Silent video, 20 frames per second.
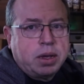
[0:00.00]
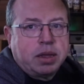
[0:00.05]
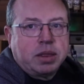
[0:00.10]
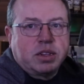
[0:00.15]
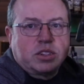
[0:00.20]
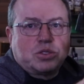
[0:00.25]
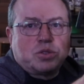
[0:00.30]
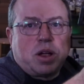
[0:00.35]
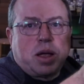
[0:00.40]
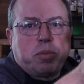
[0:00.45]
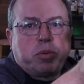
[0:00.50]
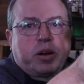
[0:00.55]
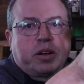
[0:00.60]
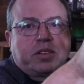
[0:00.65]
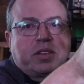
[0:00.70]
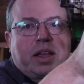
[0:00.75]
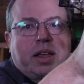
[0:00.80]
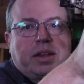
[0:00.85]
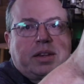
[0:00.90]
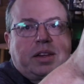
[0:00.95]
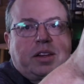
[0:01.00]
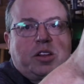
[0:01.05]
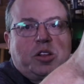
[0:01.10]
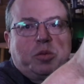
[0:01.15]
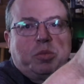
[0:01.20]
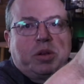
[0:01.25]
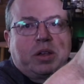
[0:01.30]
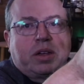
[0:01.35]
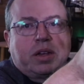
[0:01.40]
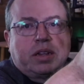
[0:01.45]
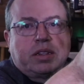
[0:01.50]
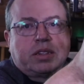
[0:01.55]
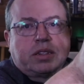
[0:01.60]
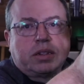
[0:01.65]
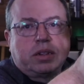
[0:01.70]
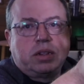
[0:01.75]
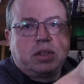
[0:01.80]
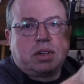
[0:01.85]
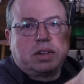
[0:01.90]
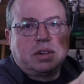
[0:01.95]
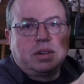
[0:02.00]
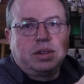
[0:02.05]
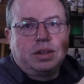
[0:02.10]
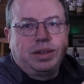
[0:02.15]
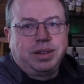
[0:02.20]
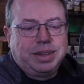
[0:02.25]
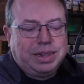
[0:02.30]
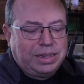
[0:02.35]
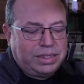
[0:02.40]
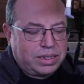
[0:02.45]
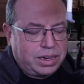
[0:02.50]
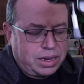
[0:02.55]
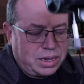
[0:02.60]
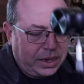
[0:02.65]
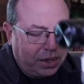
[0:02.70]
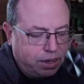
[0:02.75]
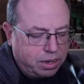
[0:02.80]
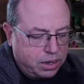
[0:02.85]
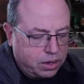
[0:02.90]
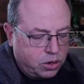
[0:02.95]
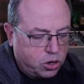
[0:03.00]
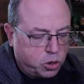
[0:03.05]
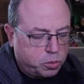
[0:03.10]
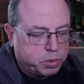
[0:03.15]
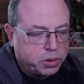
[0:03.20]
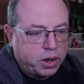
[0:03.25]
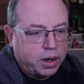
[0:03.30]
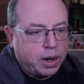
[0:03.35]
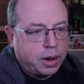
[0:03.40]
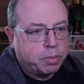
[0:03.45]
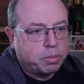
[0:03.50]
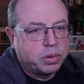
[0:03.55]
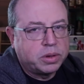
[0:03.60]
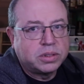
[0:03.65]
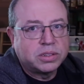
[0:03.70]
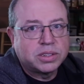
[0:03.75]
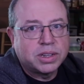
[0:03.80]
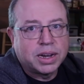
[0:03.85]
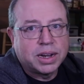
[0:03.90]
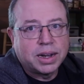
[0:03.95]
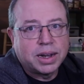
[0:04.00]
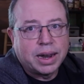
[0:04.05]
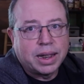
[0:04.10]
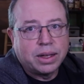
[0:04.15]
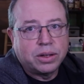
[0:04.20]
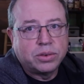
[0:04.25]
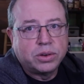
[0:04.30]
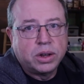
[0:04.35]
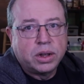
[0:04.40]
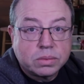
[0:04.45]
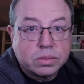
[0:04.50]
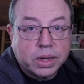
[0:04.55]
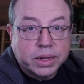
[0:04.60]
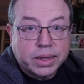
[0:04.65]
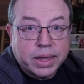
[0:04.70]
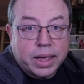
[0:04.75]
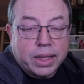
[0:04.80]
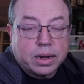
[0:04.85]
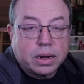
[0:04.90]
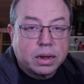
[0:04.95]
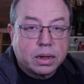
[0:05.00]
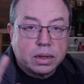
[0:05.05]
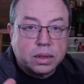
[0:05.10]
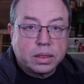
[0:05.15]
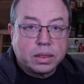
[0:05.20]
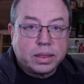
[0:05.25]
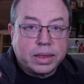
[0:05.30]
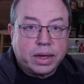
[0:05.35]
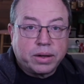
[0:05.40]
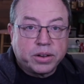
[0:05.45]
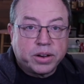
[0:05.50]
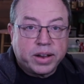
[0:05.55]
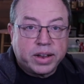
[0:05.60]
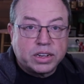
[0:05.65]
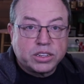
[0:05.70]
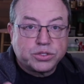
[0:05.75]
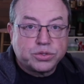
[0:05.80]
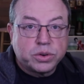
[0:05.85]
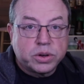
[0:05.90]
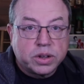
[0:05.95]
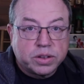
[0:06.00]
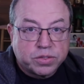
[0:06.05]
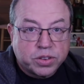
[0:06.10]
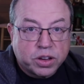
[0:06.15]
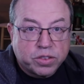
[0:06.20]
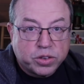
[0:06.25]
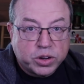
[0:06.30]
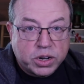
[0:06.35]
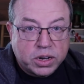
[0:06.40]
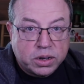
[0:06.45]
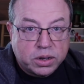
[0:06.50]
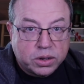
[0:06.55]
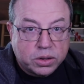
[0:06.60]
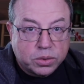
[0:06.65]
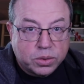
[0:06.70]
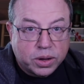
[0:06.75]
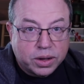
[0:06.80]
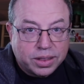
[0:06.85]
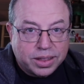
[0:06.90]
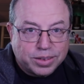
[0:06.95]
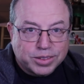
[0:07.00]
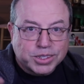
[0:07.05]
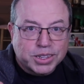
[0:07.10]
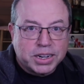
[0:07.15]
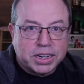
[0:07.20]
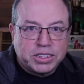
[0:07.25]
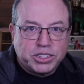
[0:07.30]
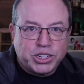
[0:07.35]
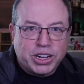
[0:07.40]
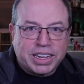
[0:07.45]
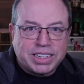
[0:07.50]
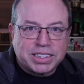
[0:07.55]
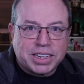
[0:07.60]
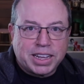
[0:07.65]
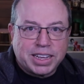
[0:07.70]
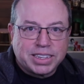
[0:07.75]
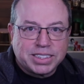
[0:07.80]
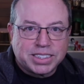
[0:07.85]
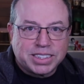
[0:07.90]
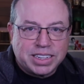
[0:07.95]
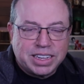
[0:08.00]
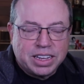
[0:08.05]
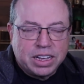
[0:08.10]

This tripod is handy too because you can easily open it up, set it down like that. Now your hand's free if you ever need to, that was kind of jazz handsy.